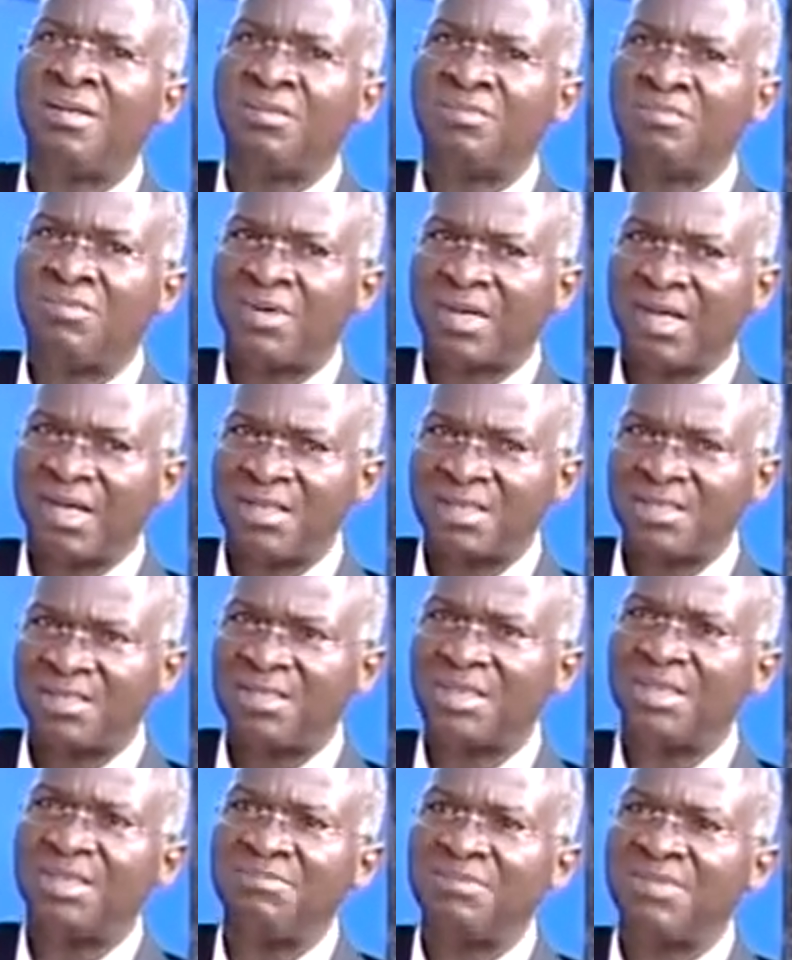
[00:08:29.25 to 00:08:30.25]
But at the
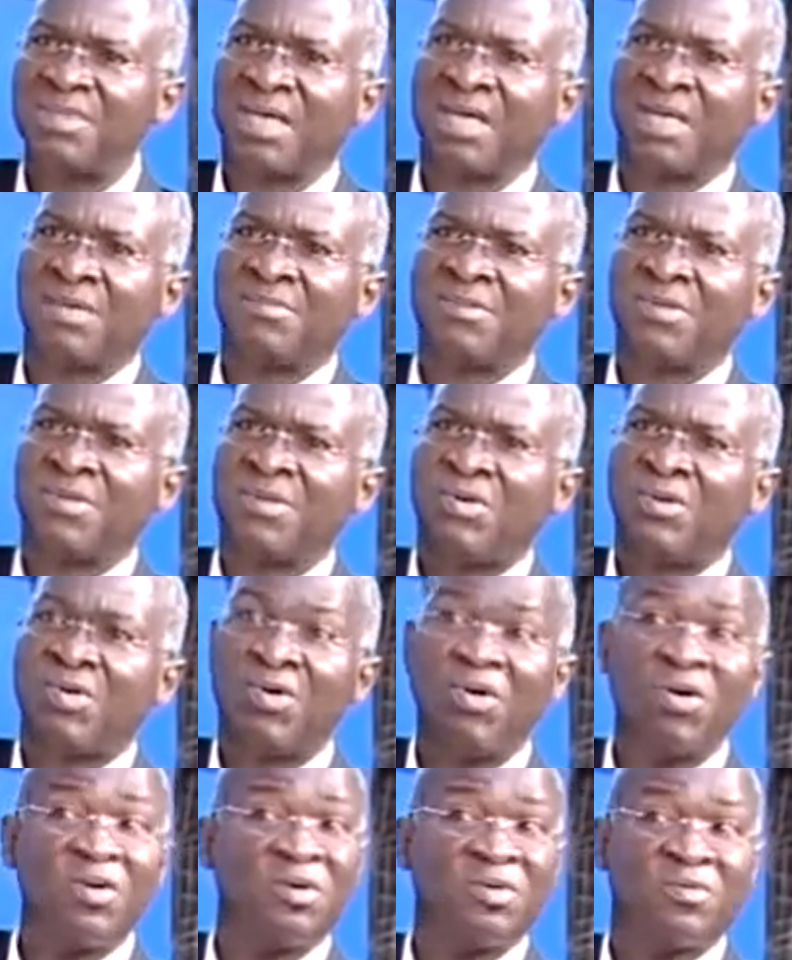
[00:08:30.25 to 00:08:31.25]
same time,
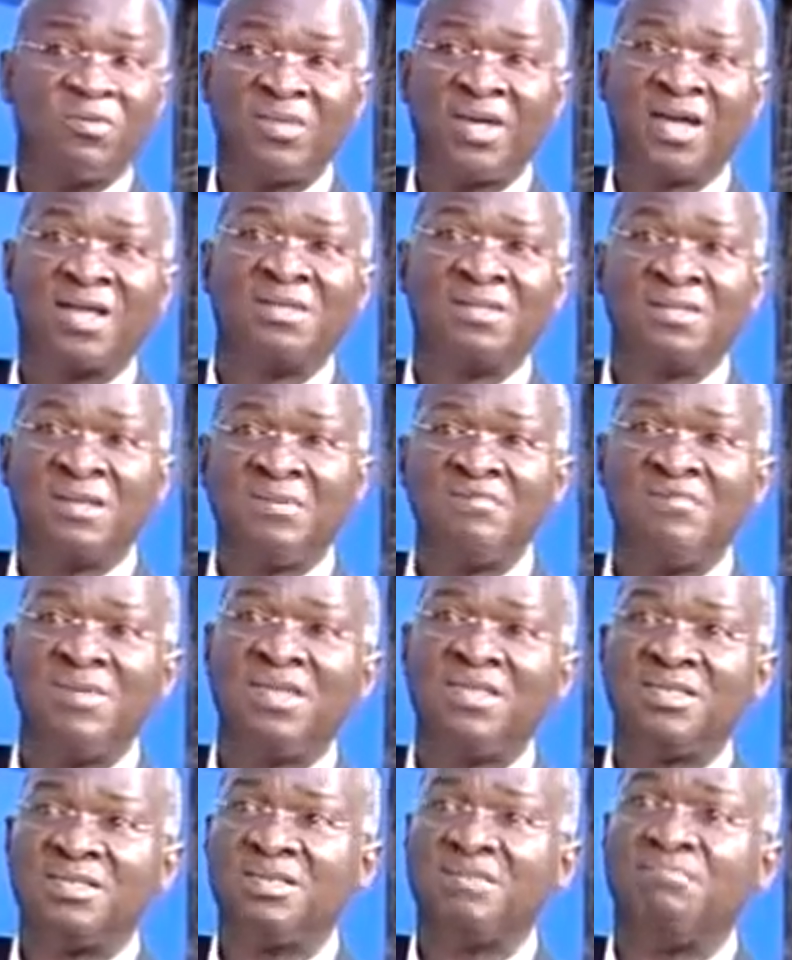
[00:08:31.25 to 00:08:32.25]
all of that
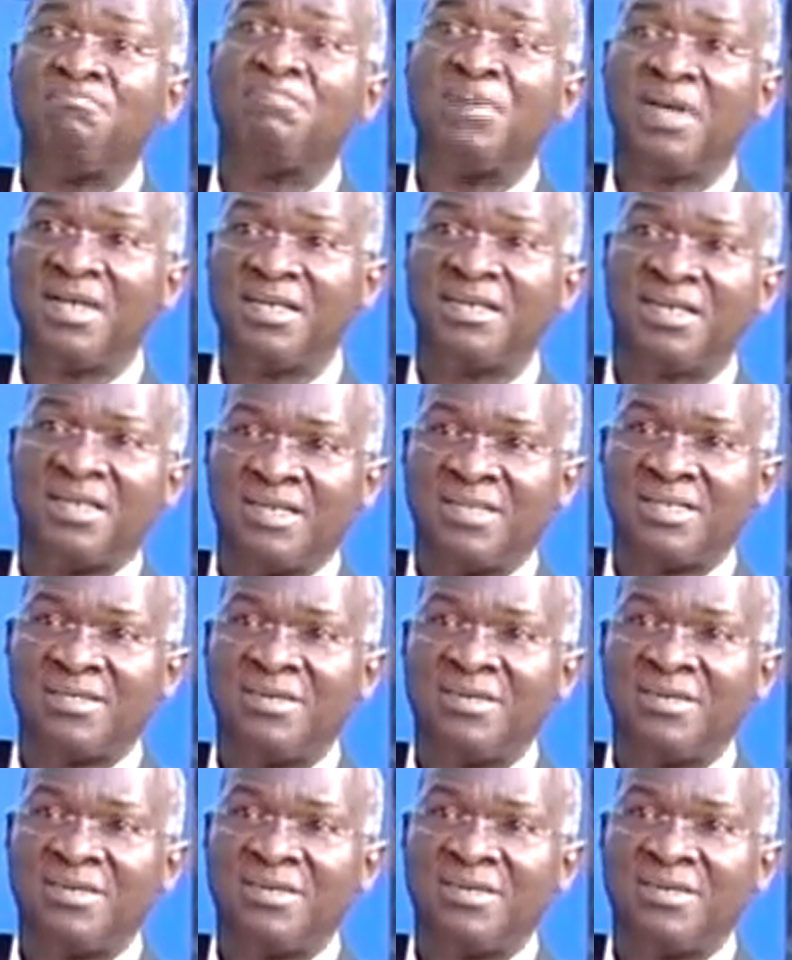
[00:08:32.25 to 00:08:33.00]
remains dependent